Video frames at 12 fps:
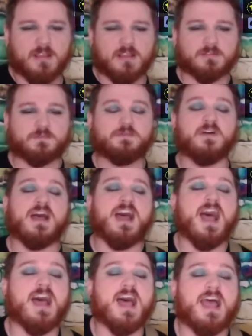
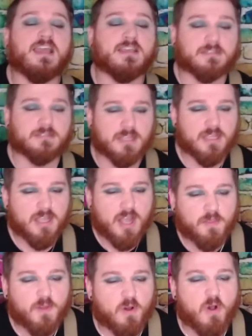Find
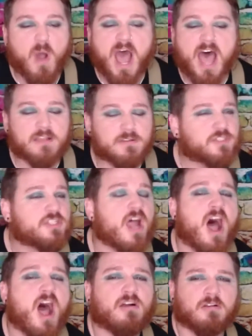the one
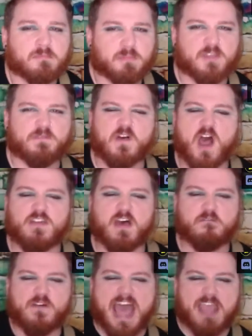song before the
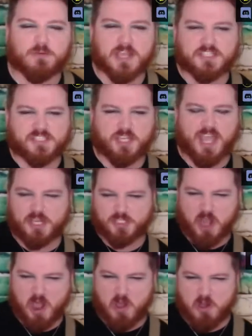virus takes
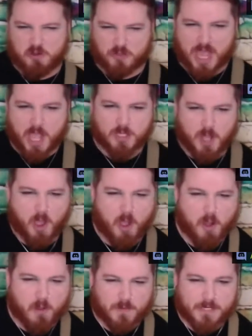hold,
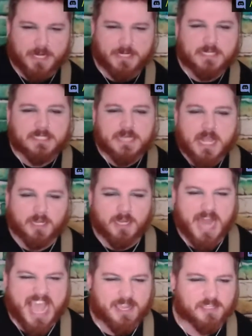glory
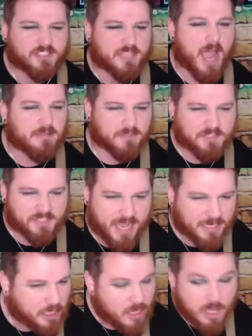like a
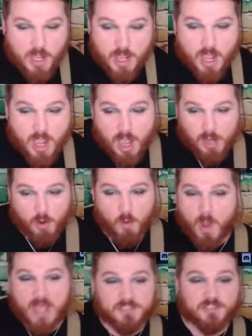sunset.
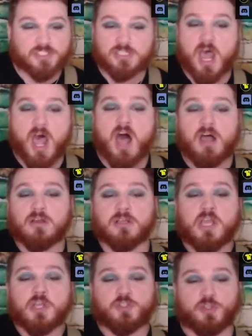One song
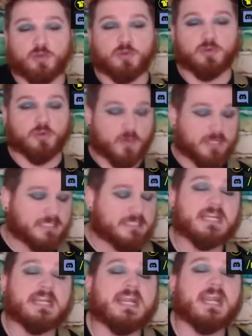to
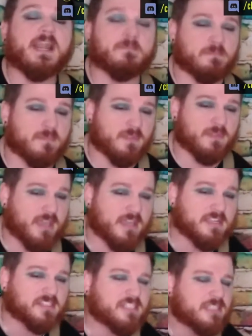redeem
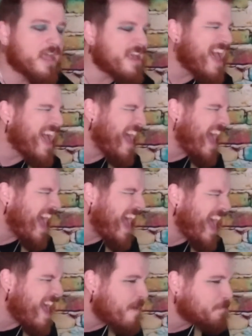this
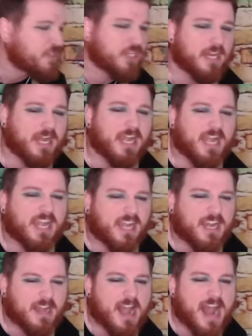empty
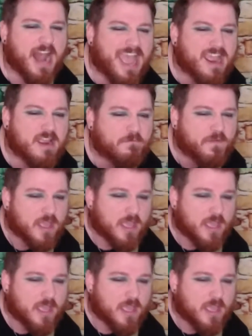life.